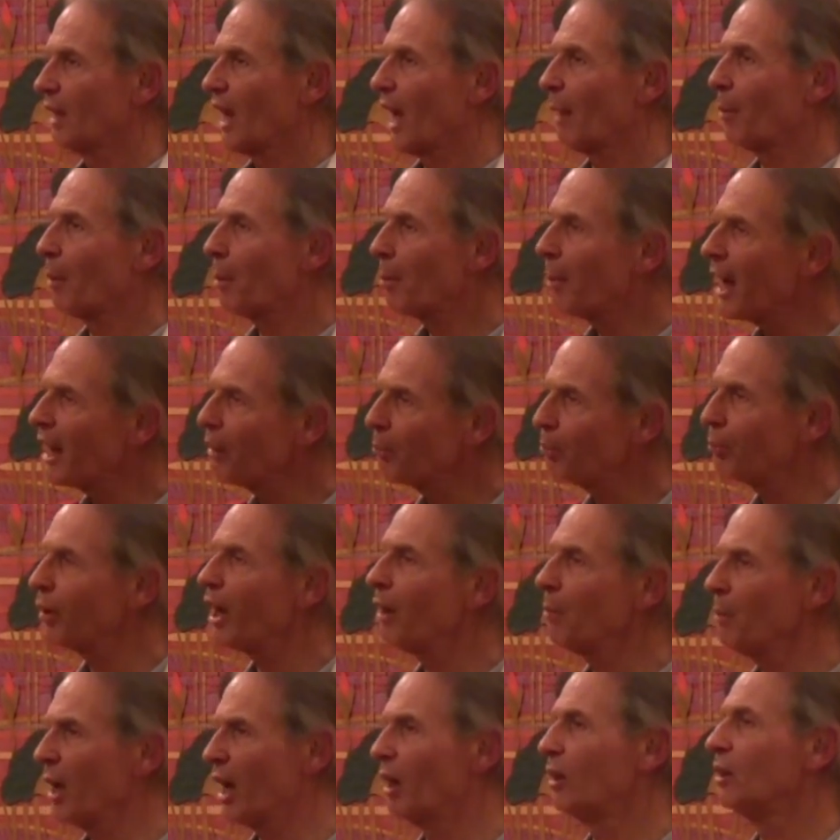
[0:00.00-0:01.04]
I'm a man
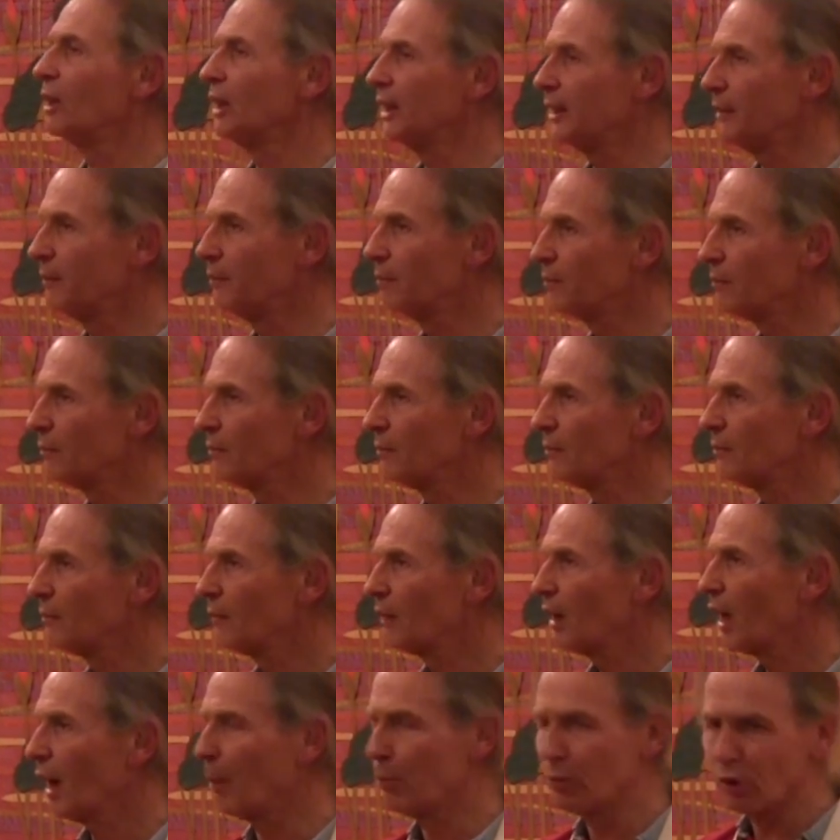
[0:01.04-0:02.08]
primarily.
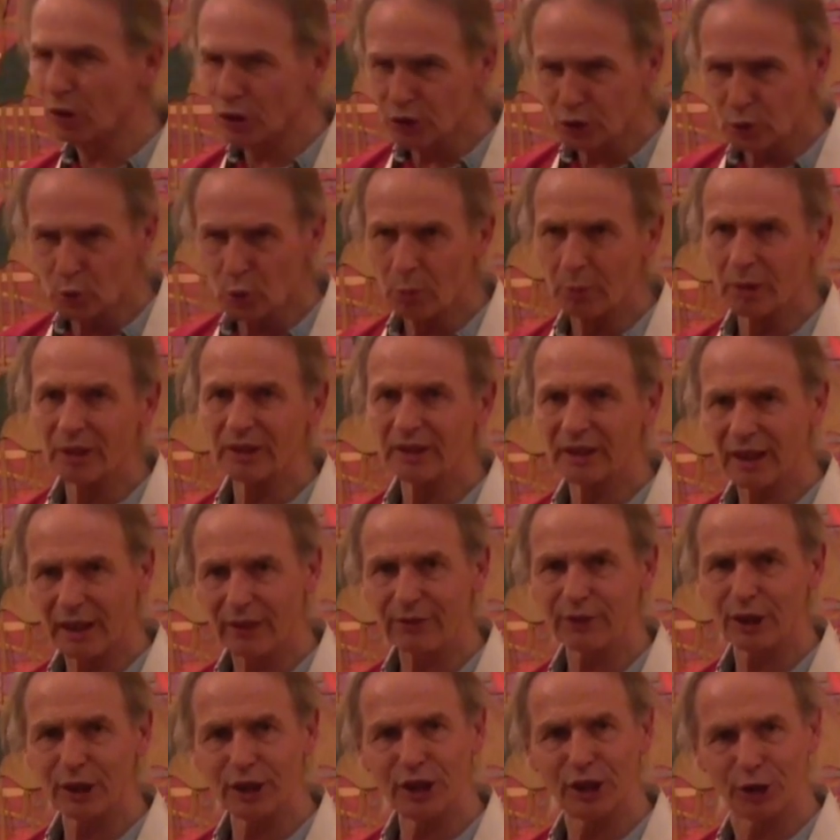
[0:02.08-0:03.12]
I'm not a woman,
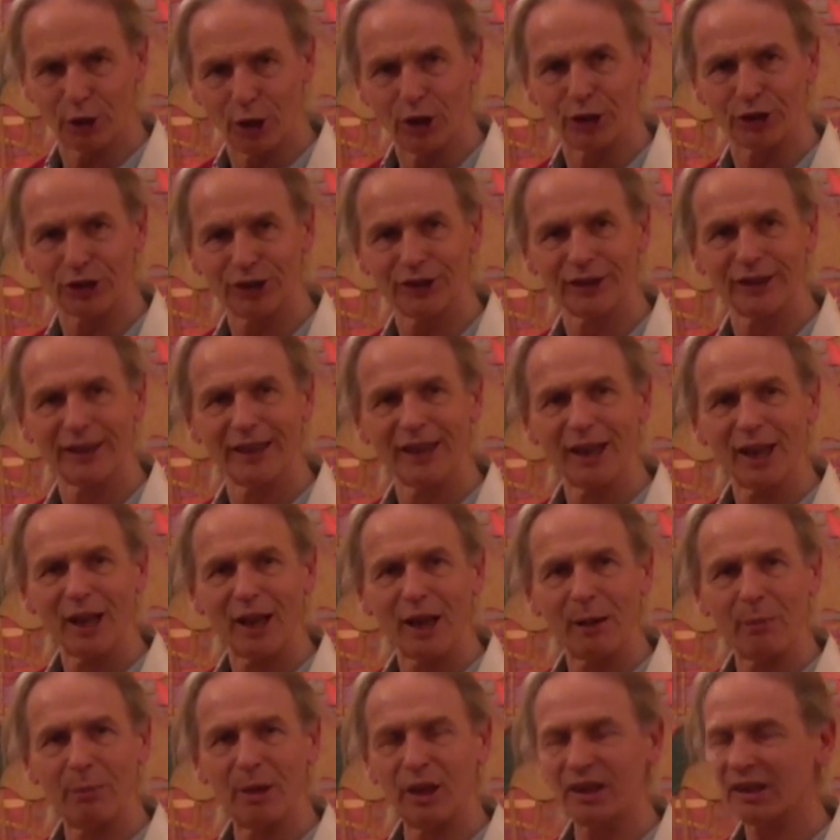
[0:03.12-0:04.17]
definitely not.
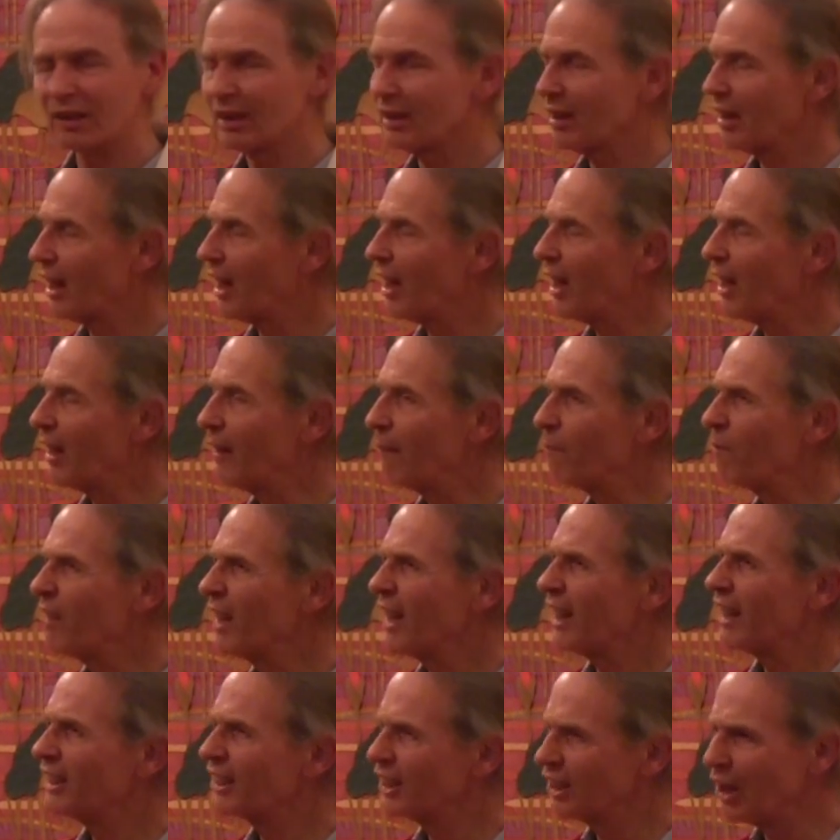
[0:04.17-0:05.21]
But
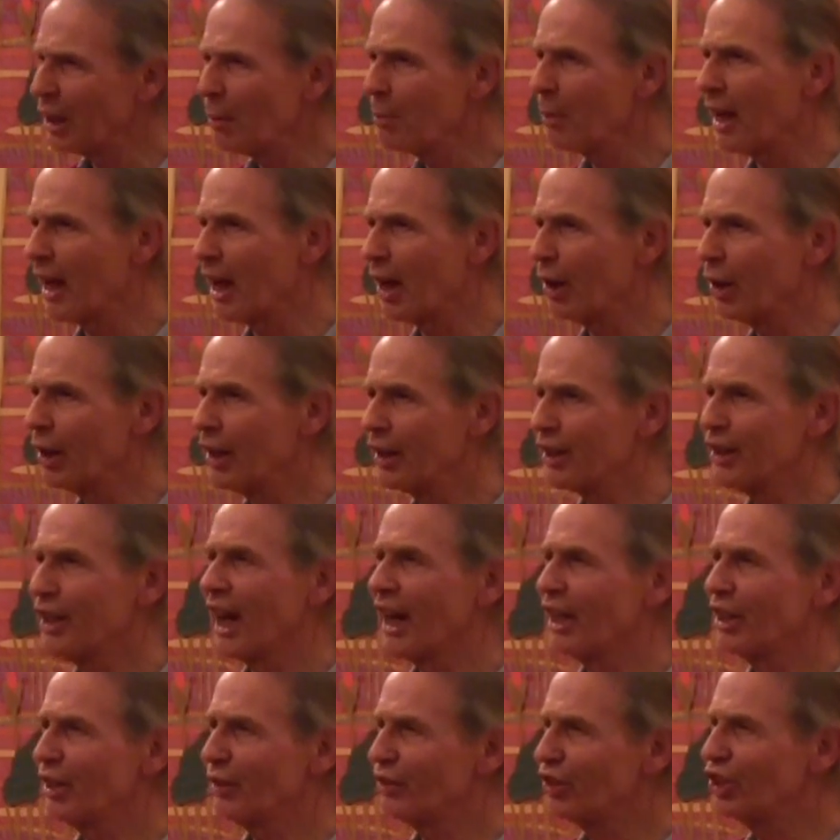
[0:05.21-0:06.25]
somehow the
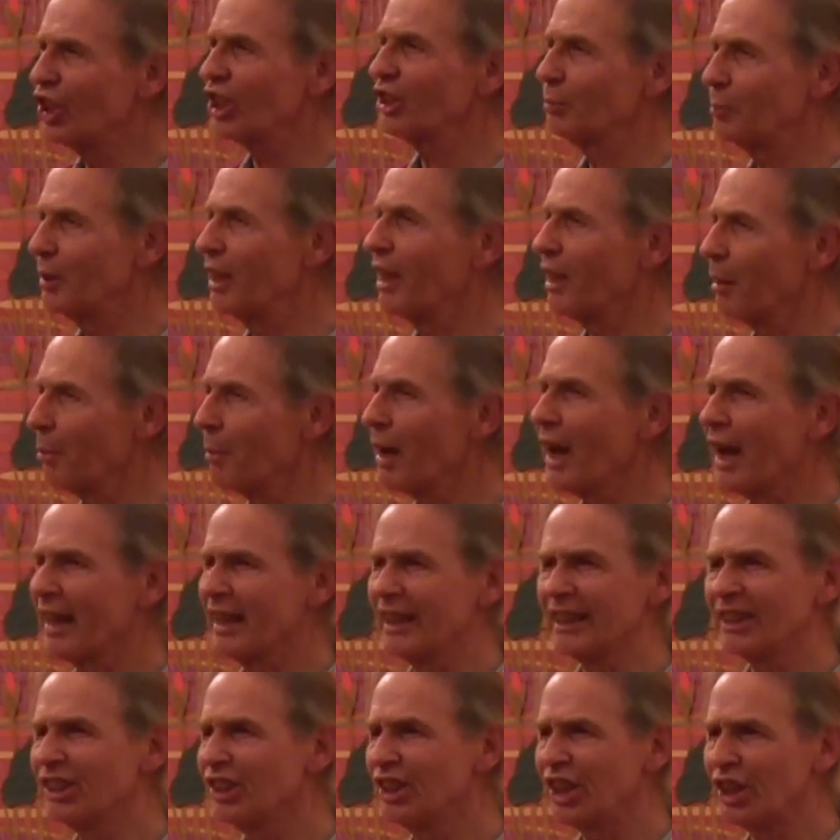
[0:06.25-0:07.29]
idea of just being a man
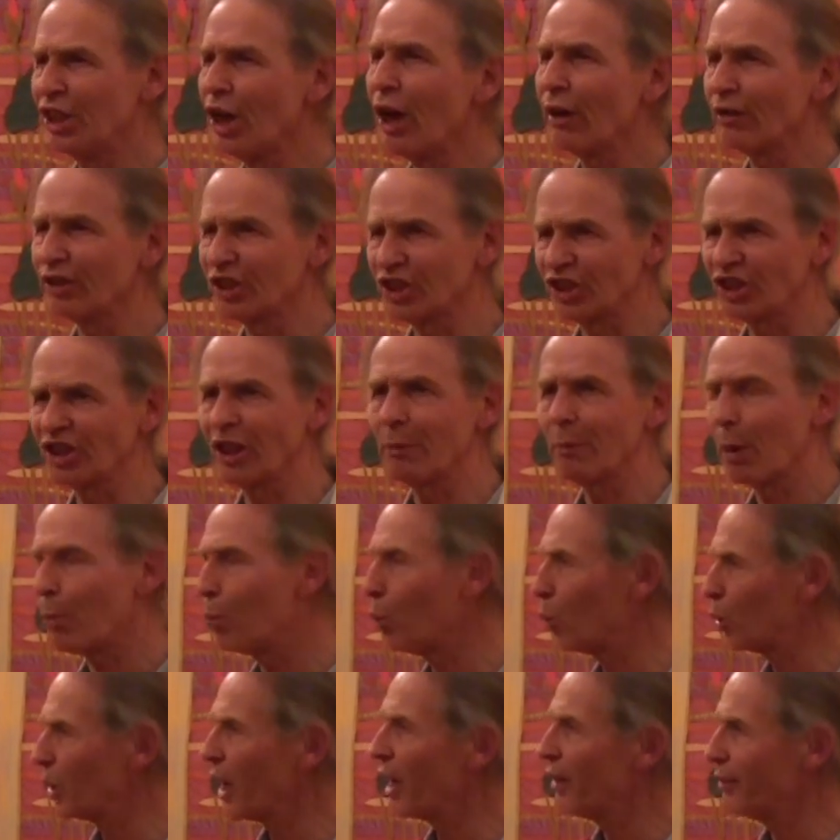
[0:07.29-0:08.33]
isn't enough to sum up
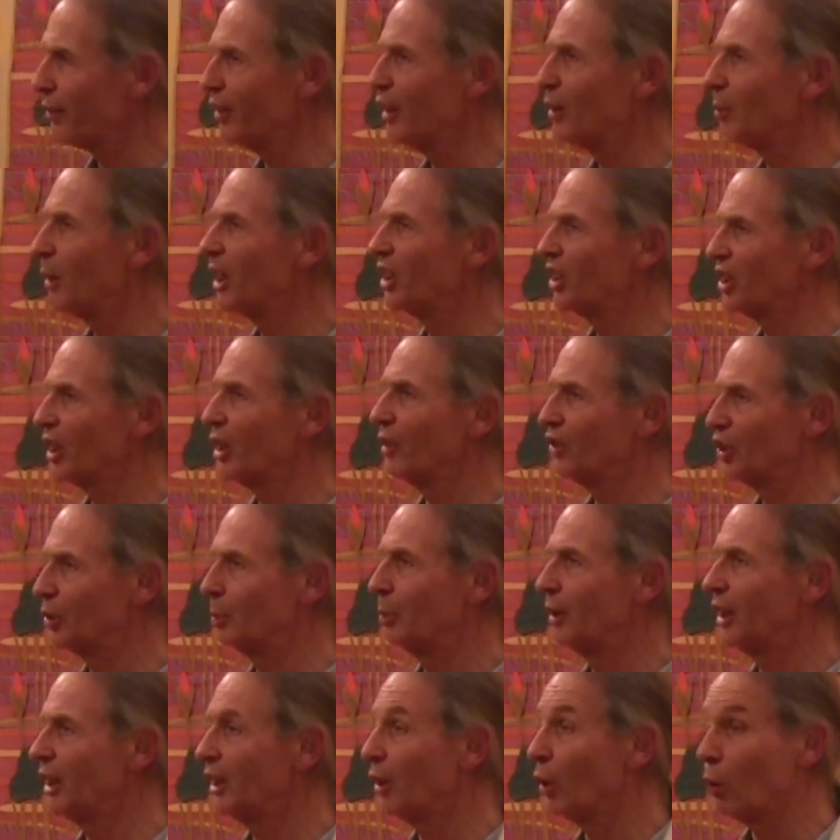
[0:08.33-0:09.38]
what I feel myself to
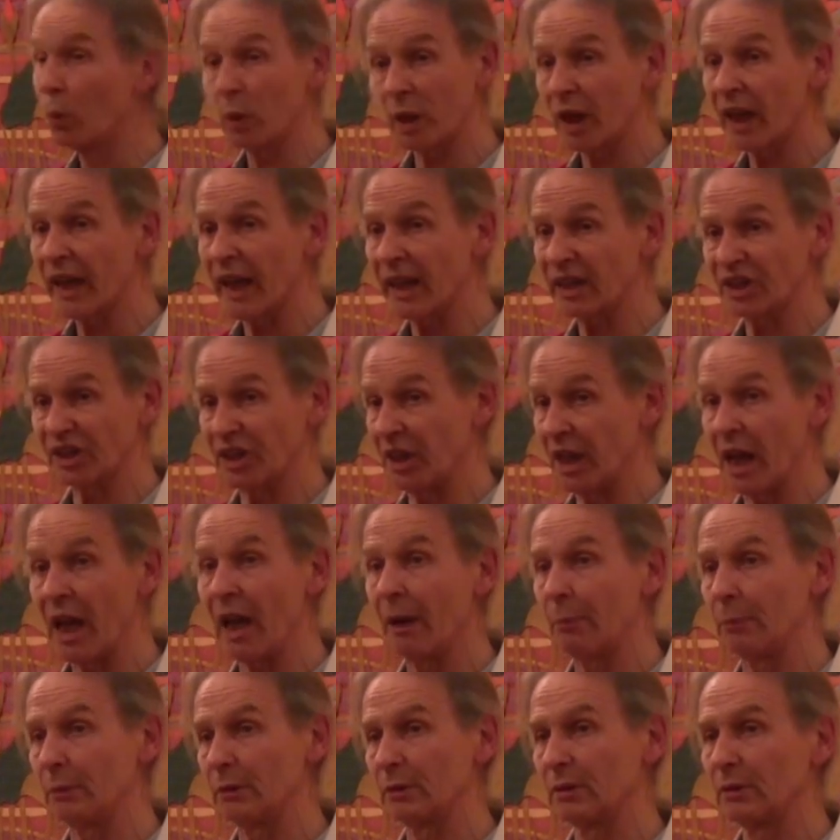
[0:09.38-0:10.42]
be, or what I actually am.